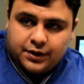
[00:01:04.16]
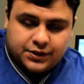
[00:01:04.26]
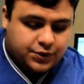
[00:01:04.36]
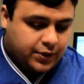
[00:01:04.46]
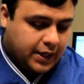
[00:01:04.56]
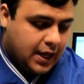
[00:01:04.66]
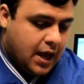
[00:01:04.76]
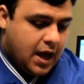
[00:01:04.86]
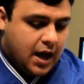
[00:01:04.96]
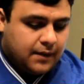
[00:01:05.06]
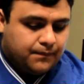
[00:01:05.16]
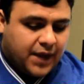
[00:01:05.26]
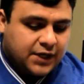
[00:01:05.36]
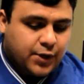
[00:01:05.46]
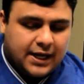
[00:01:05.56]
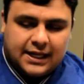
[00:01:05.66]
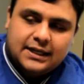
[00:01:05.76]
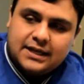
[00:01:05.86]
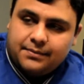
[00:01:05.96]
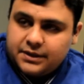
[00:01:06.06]
history. Um, I try to get
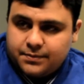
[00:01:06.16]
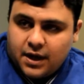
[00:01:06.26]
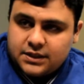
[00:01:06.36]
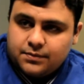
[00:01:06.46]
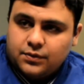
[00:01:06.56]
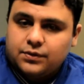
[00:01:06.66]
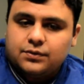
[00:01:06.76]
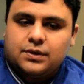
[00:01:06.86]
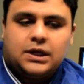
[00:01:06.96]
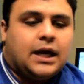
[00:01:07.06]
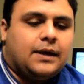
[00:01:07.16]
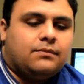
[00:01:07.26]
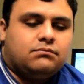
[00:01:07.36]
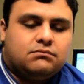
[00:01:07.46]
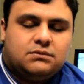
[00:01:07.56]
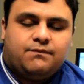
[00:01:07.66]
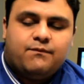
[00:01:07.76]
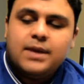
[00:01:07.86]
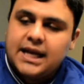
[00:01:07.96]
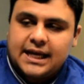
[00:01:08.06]
in depth as possible. Uh,
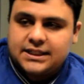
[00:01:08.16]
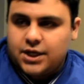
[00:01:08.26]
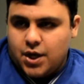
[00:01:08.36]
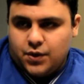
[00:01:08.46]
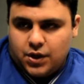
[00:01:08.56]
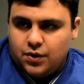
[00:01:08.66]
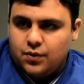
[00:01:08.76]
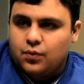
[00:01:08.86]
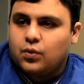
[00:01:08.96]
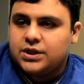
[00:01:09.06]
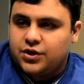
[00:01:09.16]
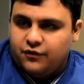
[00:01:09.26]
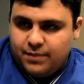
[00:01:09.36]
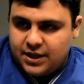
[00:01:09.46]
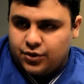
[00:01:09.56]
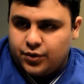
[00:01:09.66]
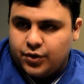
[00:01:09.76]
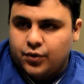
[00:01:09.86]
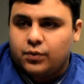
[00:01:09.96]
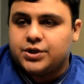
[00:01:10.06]
me to get to know you, what you've been
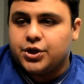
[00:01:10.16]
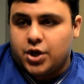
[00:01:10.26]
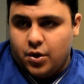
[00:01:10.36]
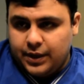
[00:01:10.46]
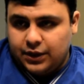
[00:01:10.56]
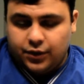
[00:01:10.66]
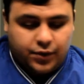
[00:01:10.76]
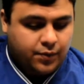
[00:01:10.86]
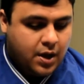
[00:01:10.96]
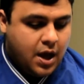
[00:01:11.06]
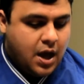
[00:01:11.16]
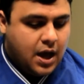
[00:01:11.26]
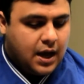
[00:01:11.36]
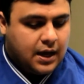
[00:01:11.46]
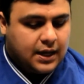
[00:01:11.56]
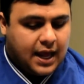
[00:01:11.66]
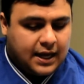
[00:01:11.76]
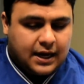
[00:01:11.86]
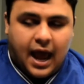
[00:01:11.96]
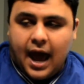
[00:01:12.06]
through, what you're going through, uh,
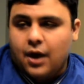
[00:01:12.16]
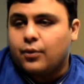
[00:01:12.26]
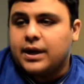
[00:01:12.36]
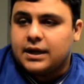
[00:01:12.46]
and how we